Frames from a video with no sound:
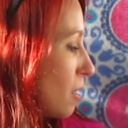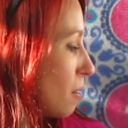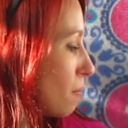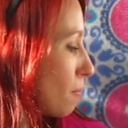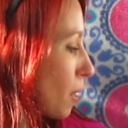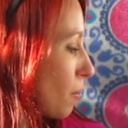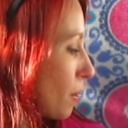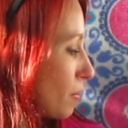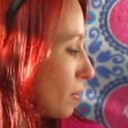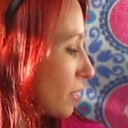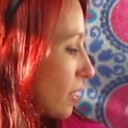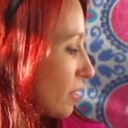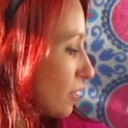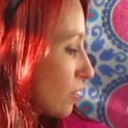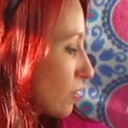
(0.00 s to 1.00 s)
My mom
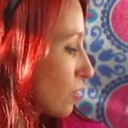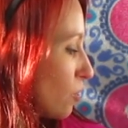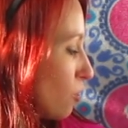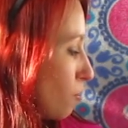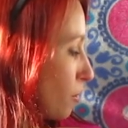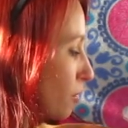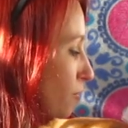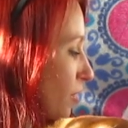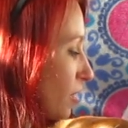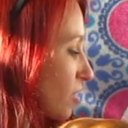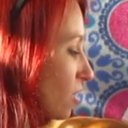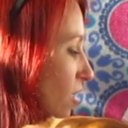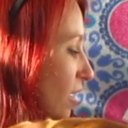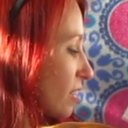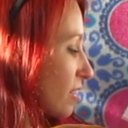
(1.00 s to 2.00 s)
says there's no perfect
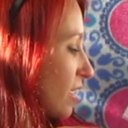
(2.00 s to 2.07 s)
dogs,